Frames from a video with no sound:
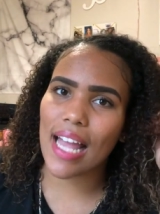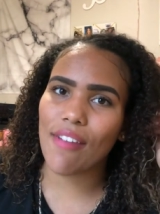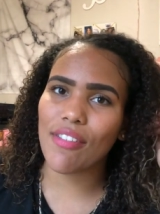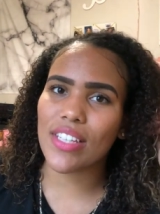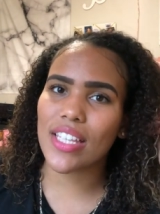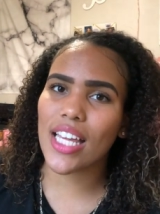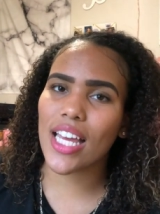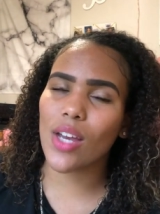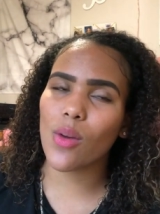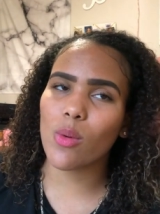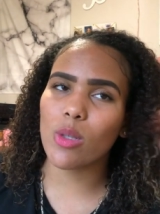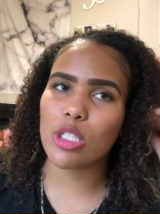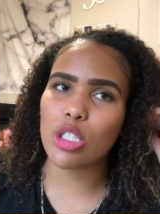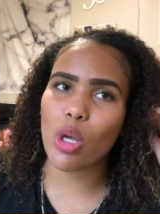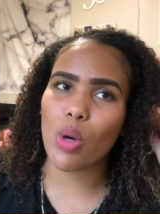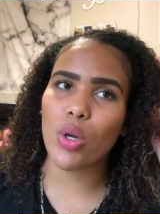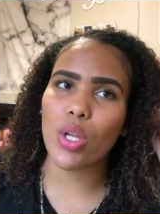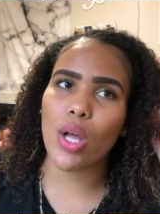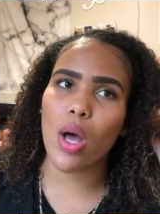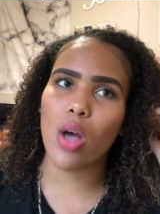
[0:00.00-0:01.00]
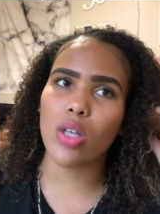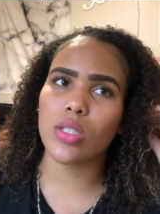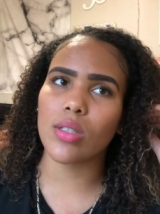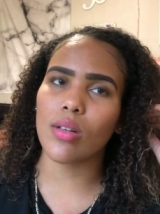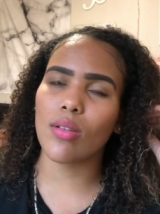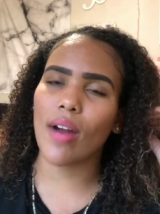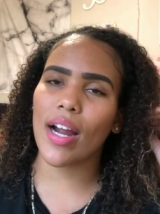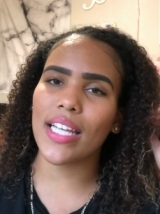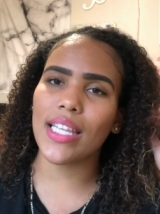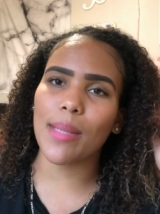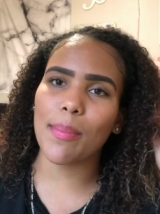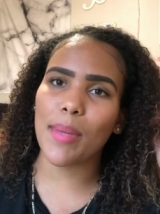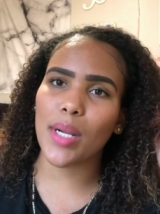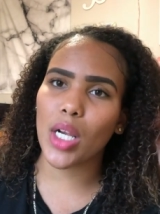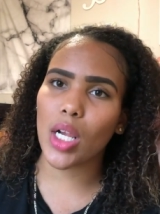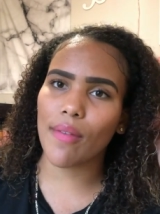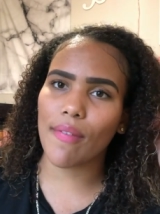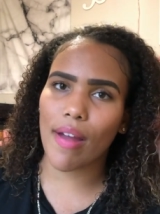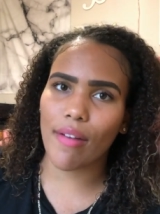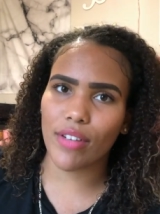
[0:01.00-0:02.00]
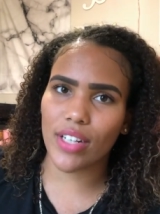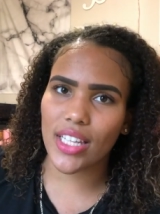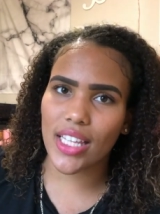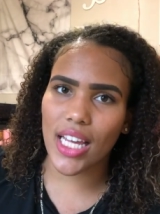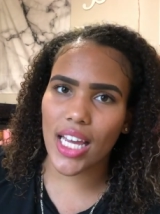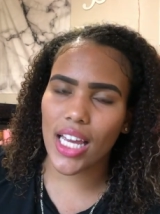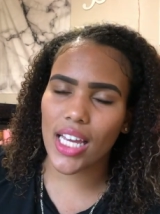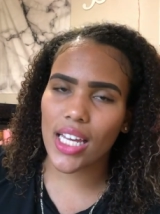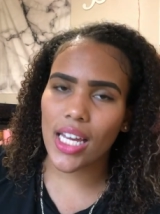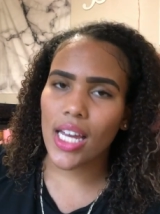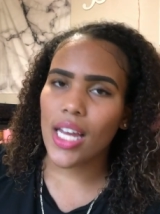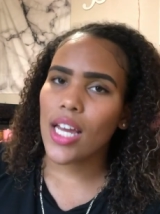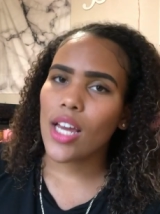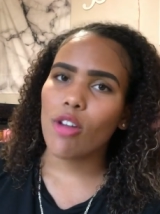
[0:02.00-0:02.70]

everything was so close. We were right in the middle of everything.